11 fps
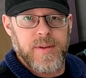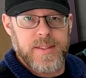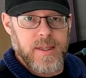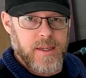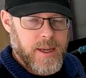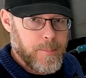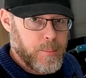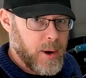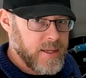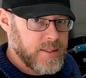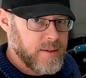of its
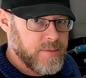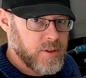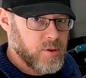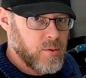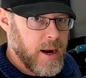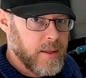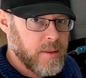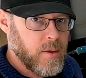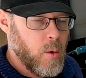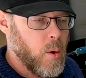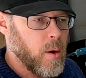compressive
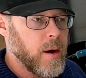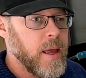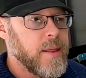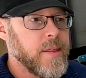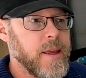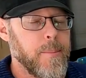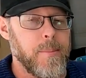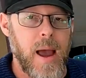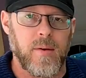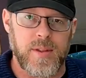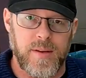strength, or the
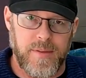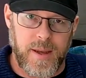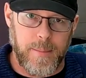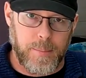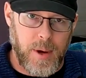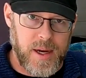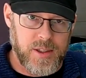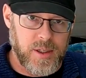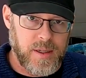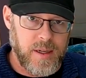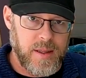amount of
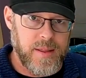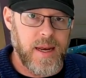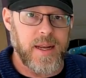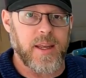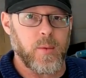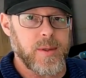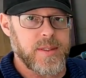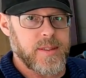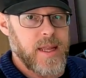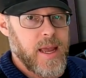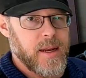compression that it can
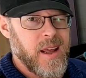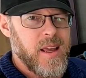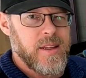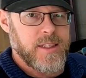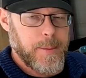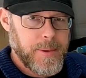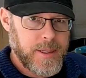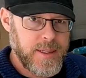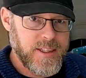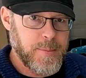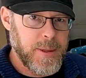withstand.
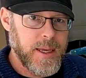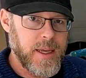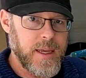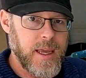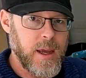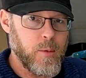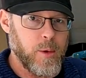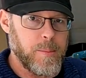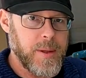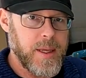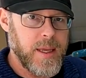Typically speaking, it
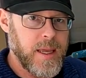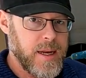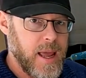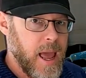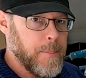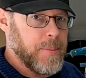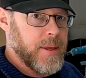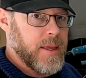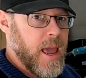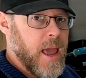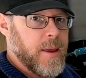would be in
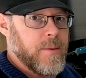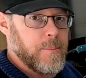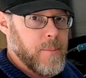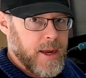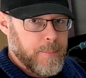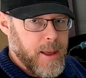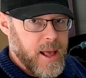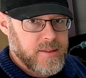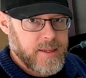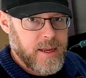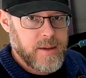MPa,
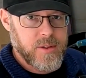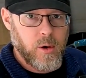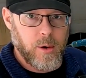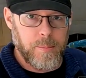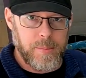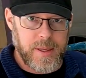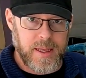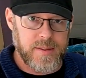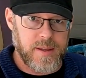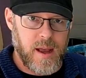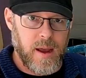megapascals, or
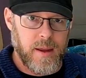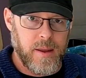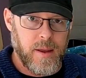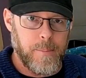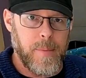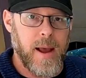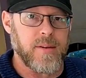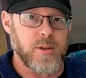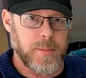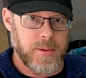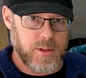psi,
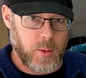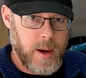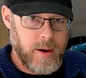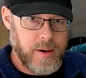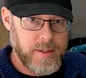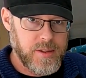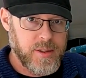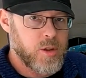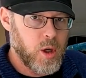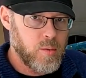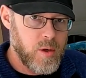pounds per square inch.
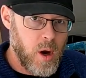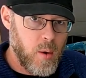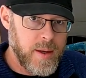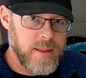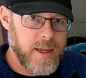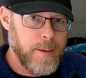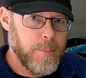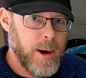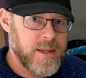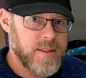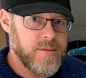So knowing the
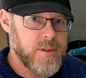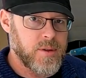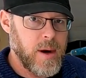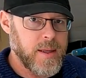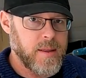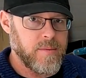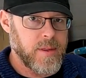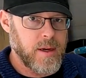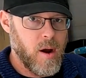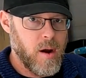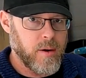compressive strength of the
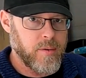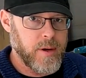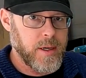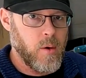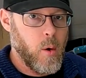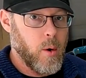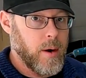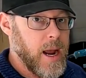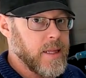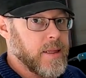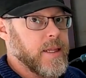concrete, or
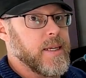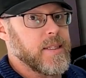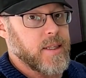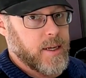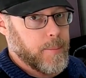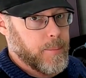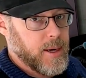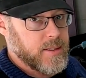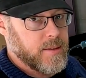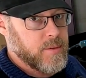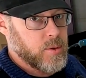at least the
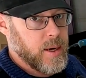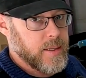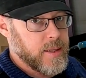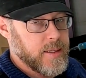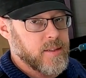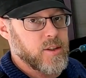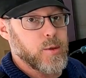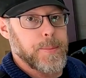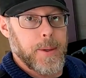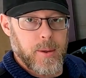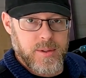compressive strength that it's
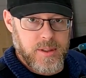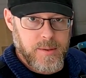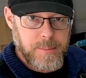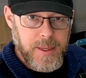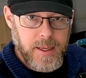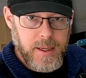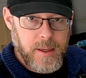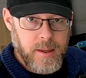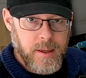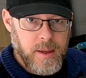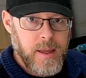supposed to be,
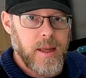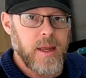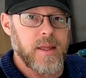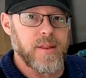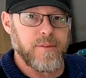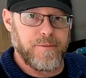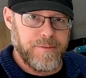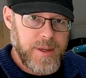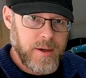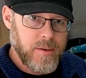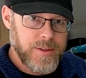in the
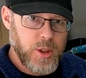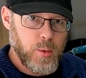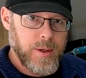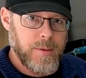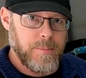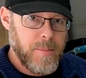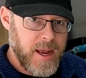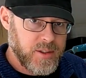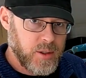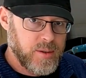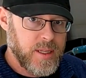field, you would
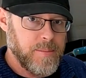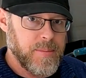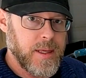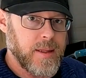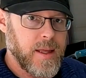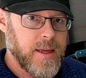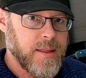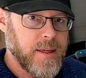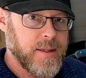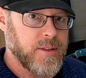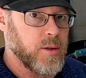measure something like
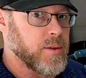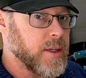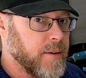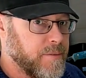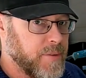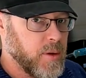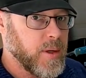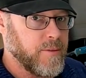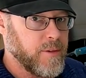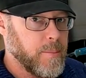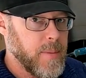this using a few
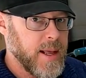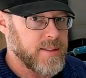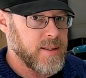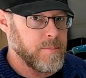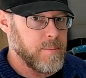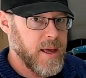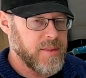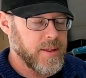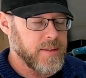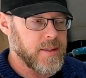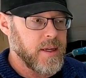different
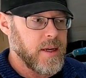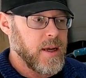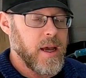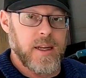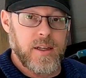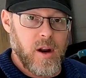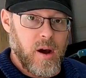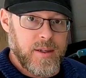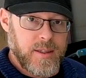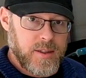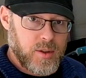methods. A
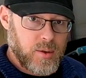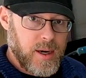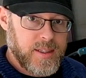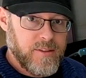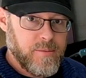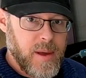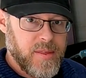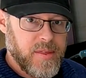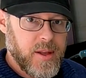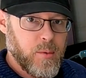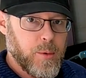non destructive
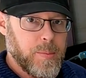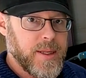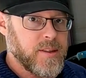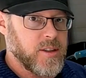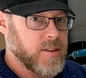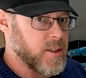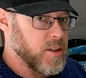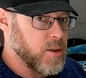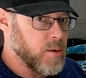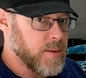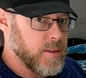method would be just to
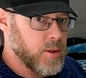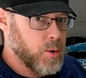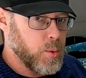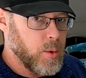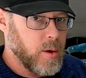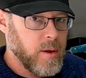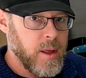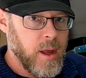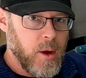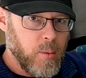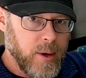use a tool
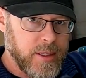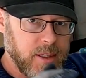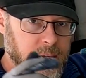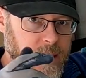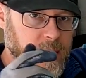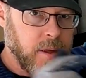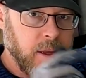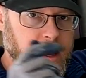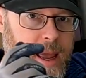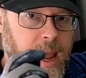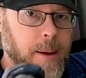which
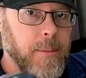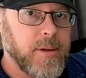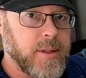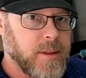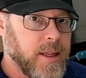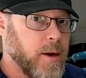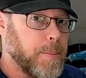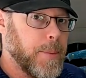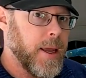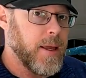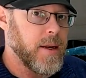hammers a little
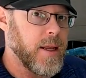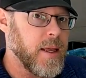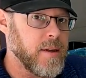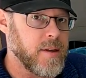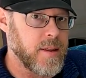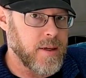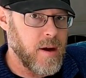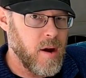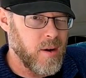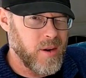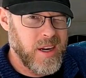pin into the
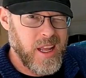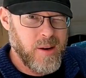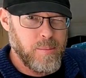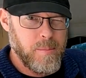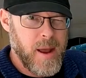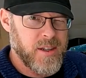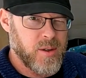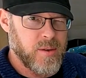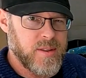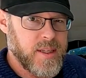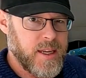concrete and
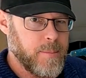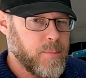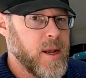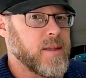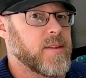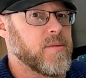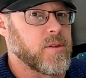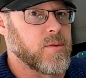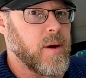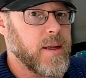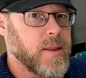measures the compressive
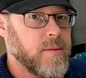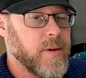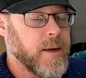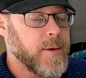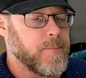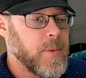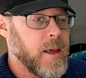strength of it.